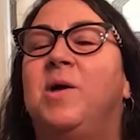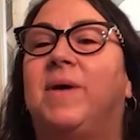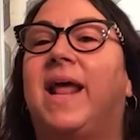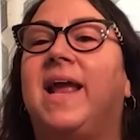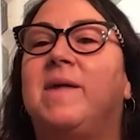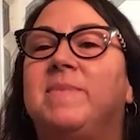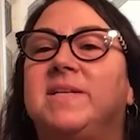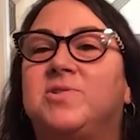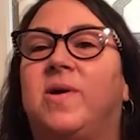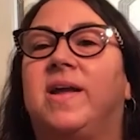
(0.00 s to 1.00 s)
But I am
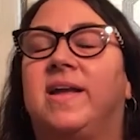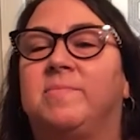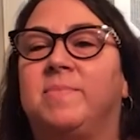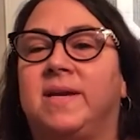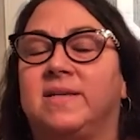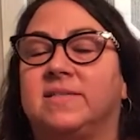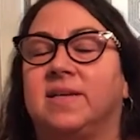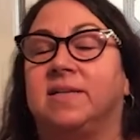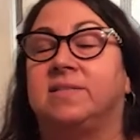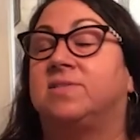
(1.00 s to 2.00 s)
enjoying it because
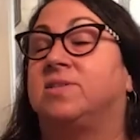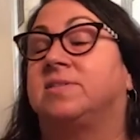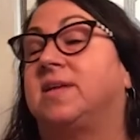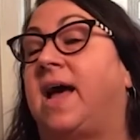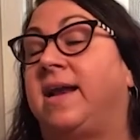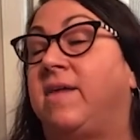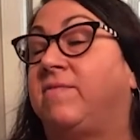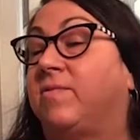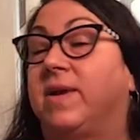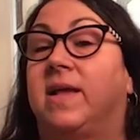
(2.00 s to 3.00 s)
it's just, I
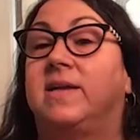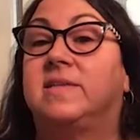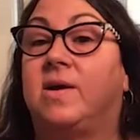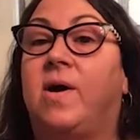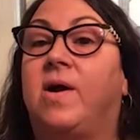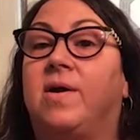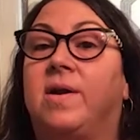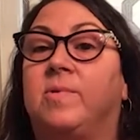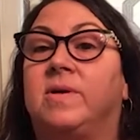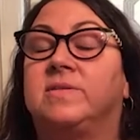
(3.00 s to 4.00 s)
never realized how hard
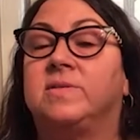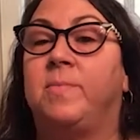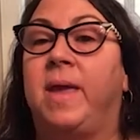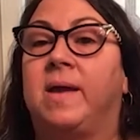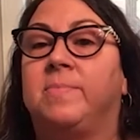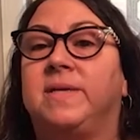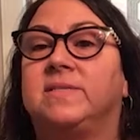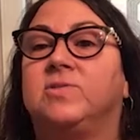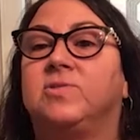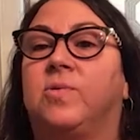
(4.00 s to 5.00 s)
it was to make a
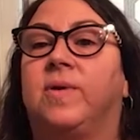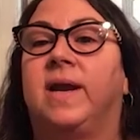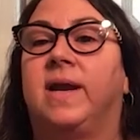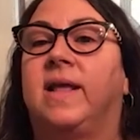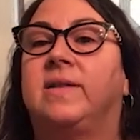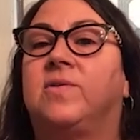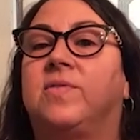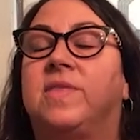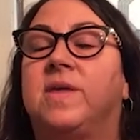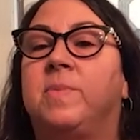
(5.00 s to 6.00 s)
piece of jewelry. And I
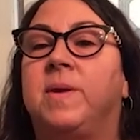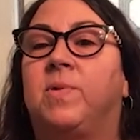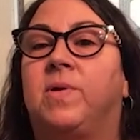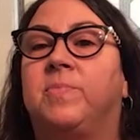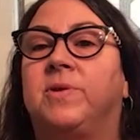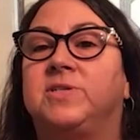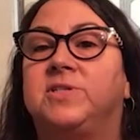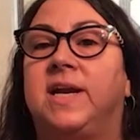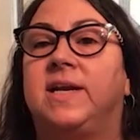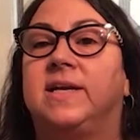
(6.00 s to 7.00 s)
don't think people
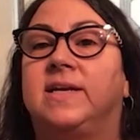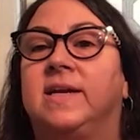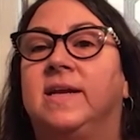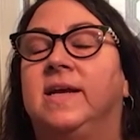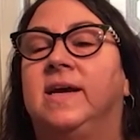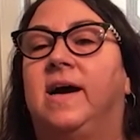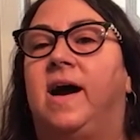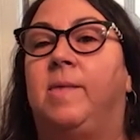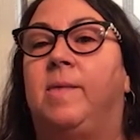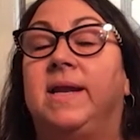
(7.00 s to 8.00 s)
appreciate it.
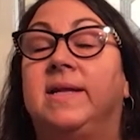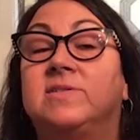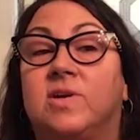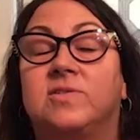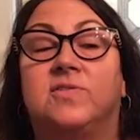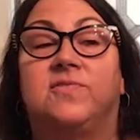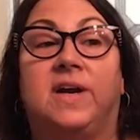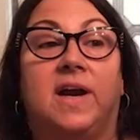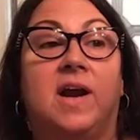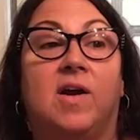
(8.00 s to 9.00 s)
It is also
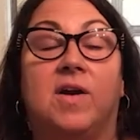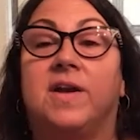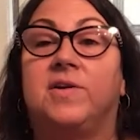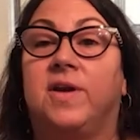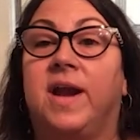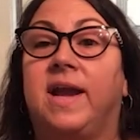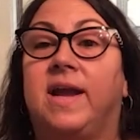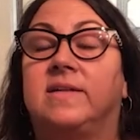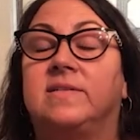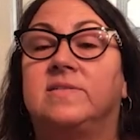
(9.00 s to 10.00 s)
very hard on your
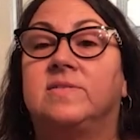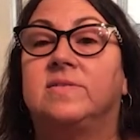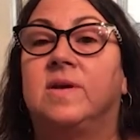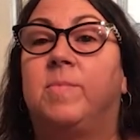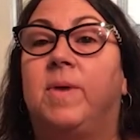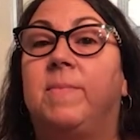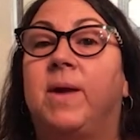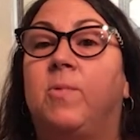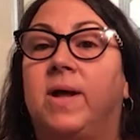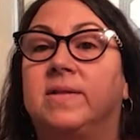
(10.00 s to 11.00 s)
hands, but
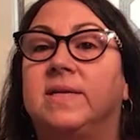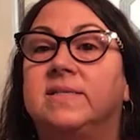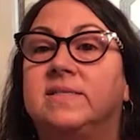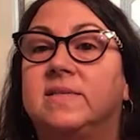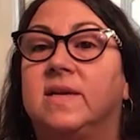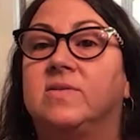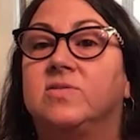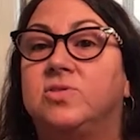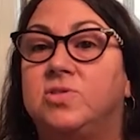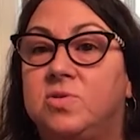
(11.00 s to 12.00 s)
my welding
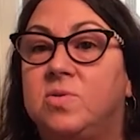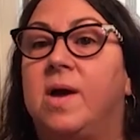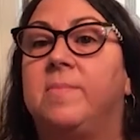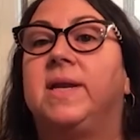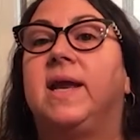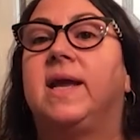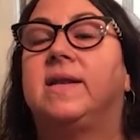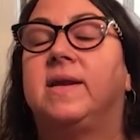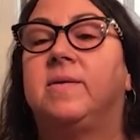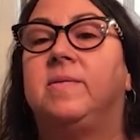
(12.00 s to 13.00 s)
skills do come in
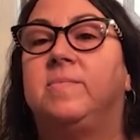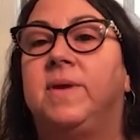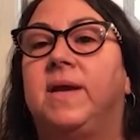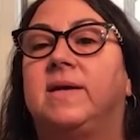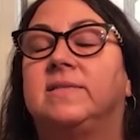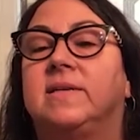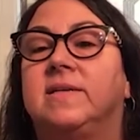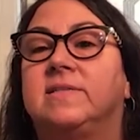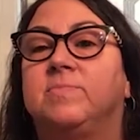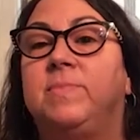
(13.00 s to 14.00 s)
handy because it
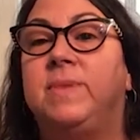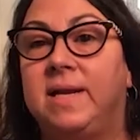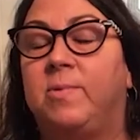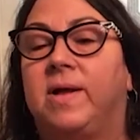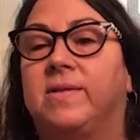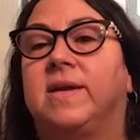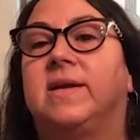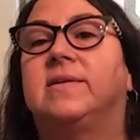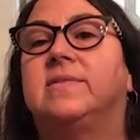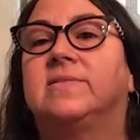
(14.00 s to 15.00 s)
is mini welding.
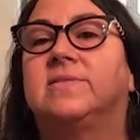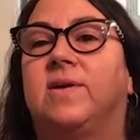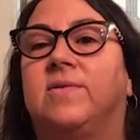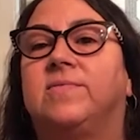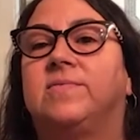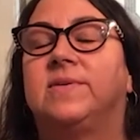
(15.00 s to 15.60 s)
So